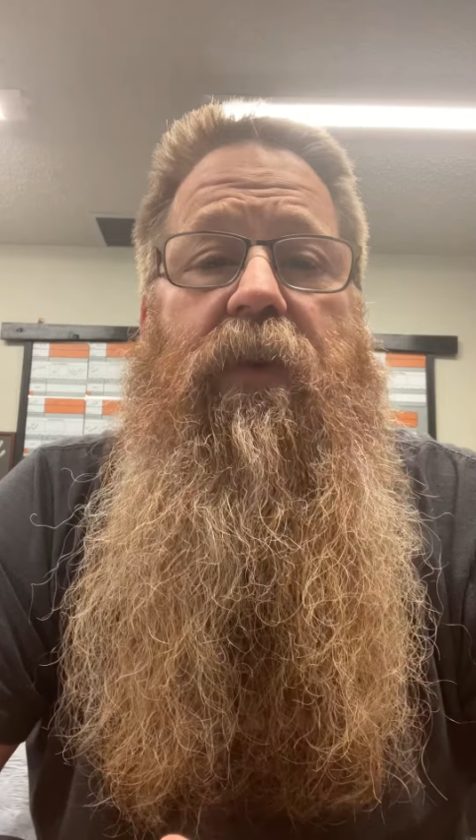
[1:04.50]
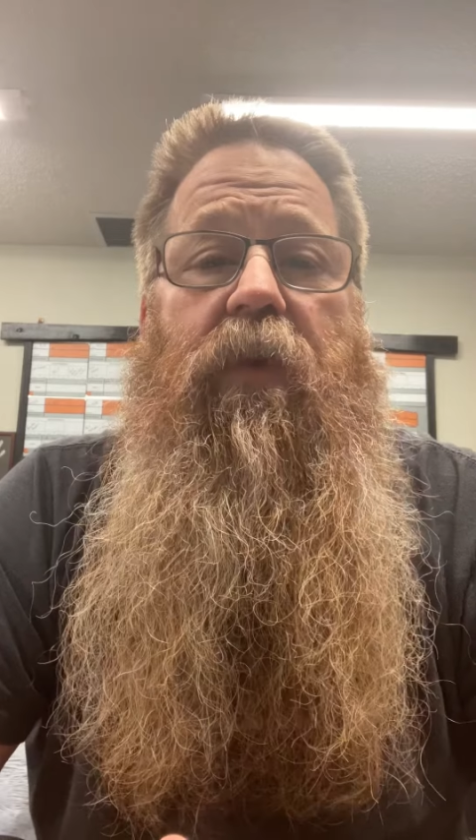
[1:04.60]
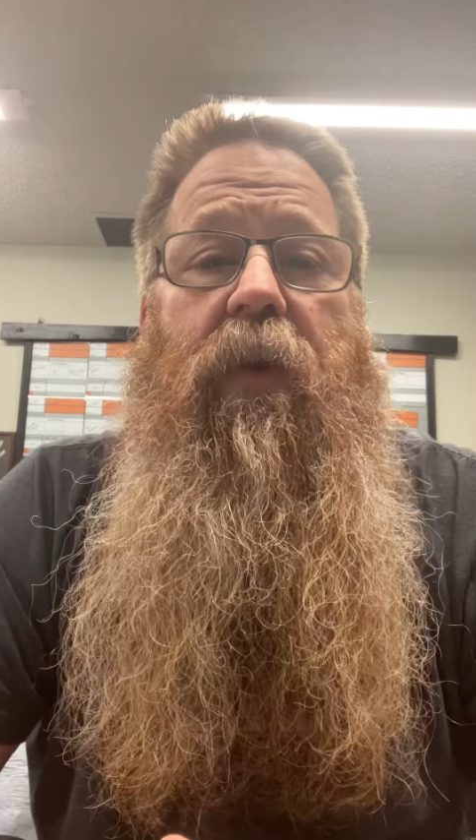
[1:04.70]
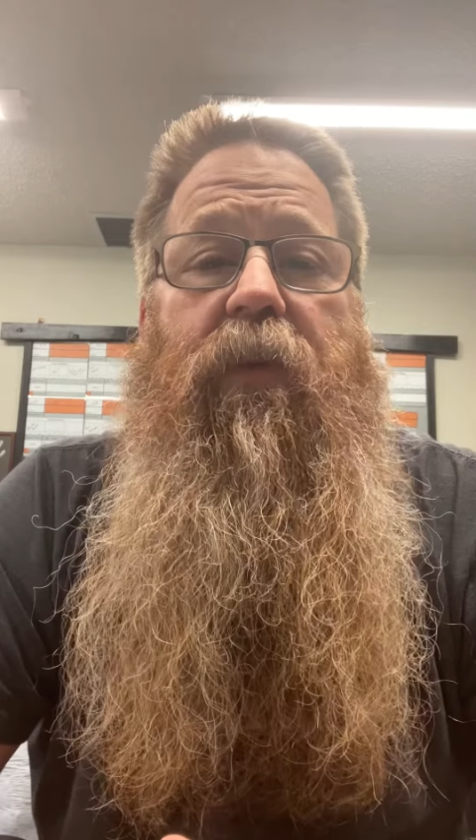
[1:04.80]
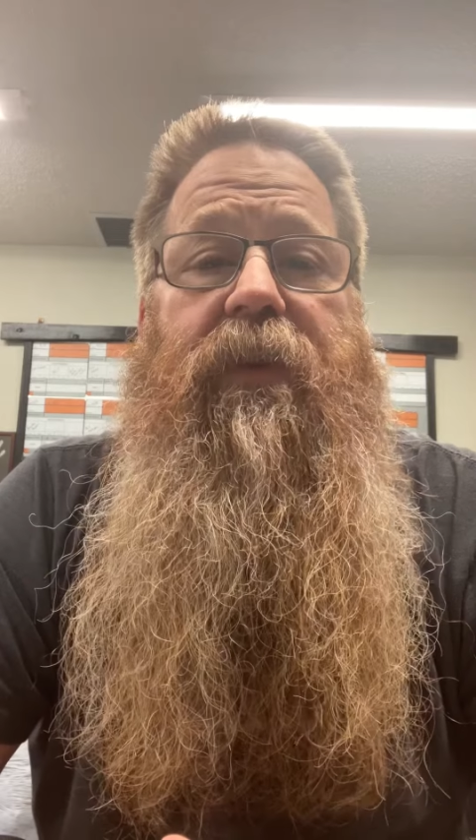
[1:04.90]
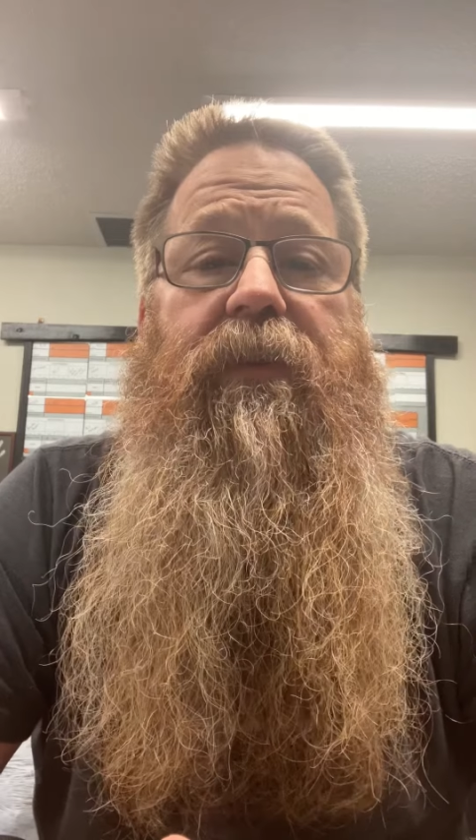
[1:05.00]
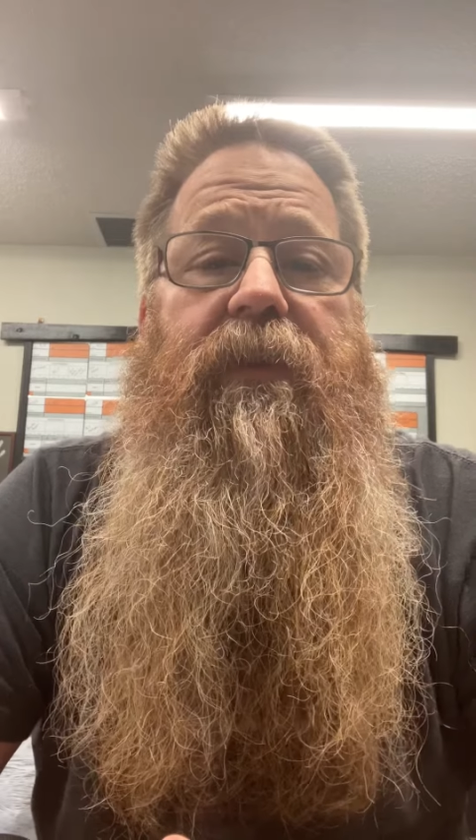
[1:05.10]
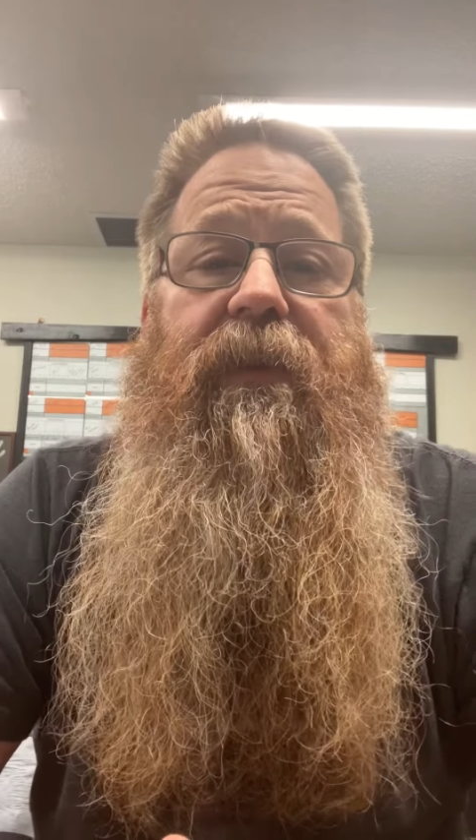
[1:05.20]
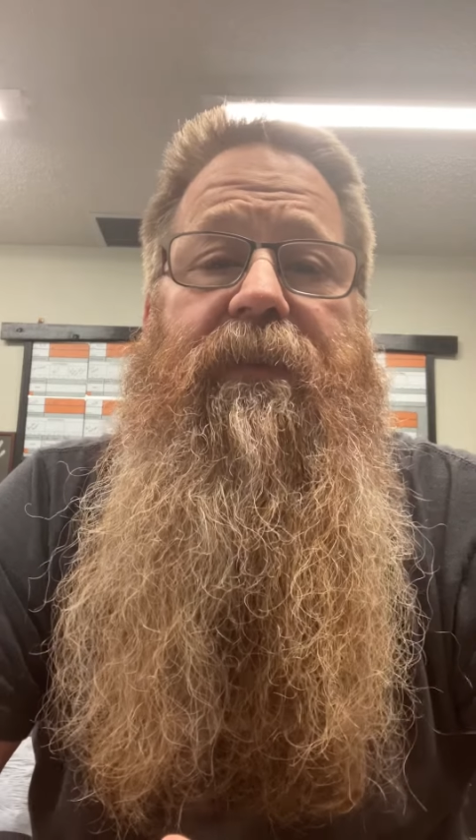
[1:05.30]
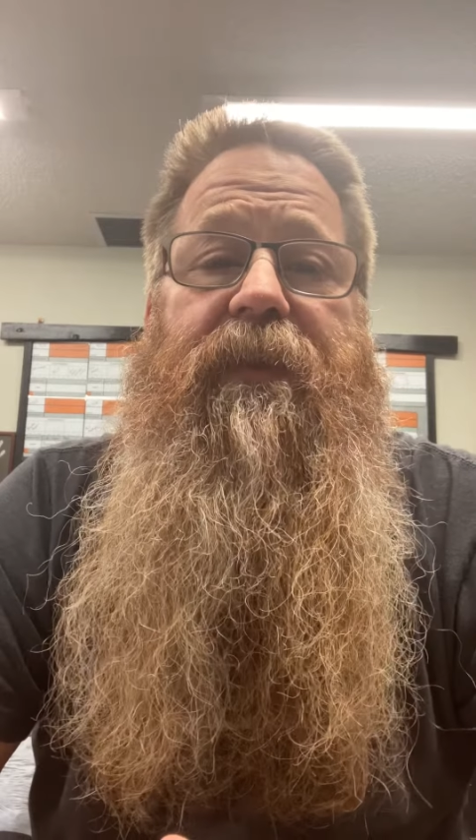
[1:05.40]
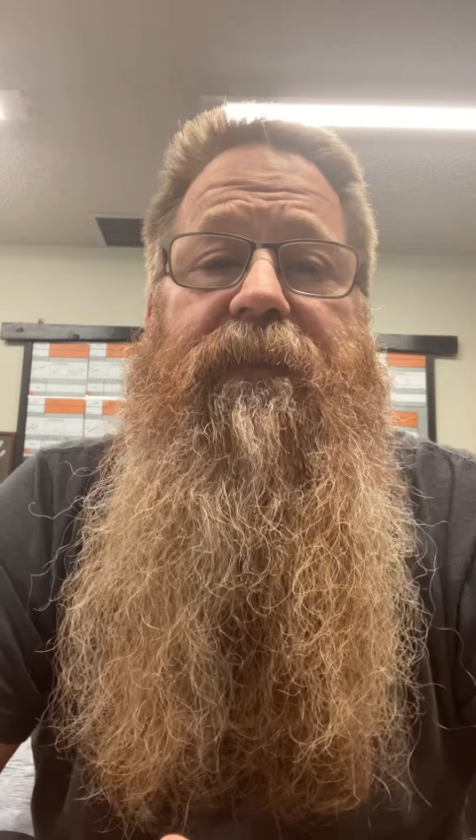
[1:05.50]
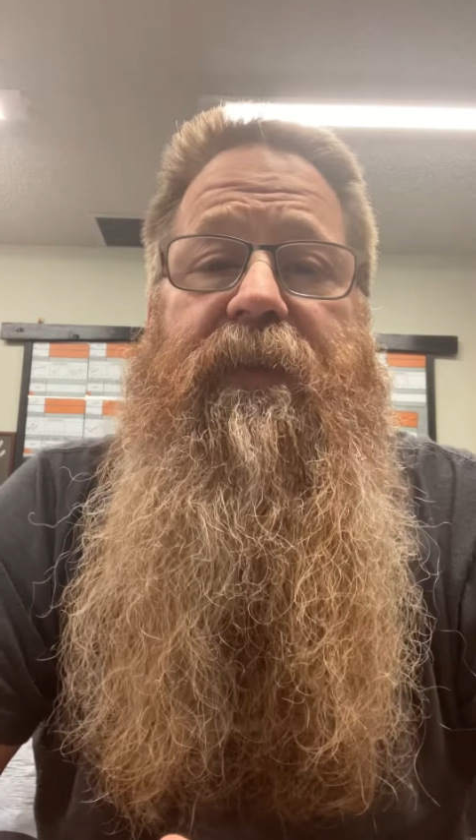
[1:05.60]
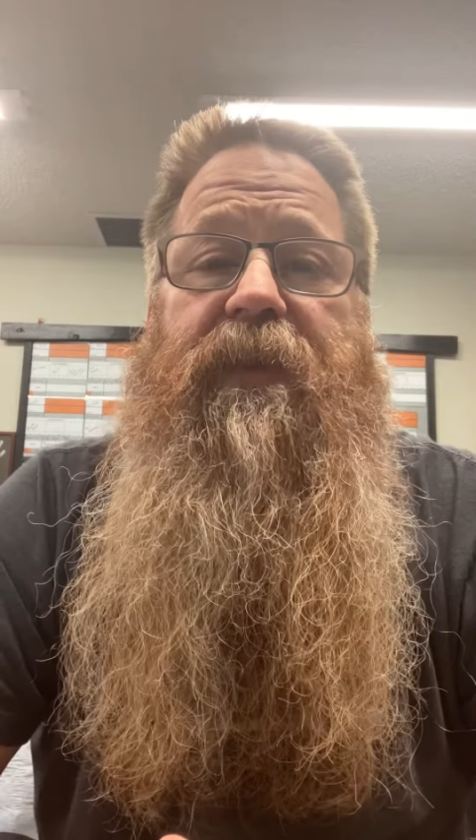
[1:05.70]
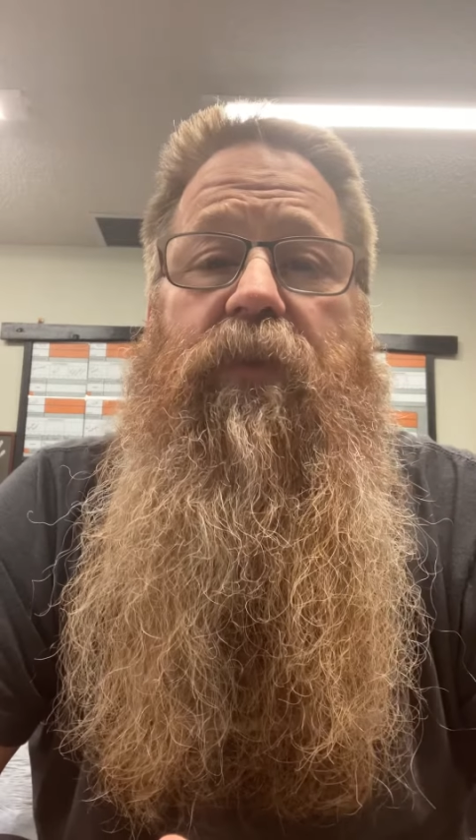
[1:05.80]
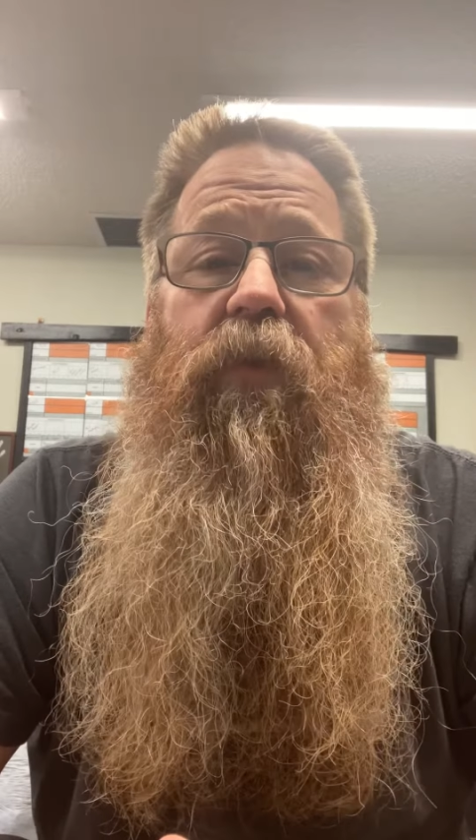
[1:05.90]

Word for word: While we do live in a physical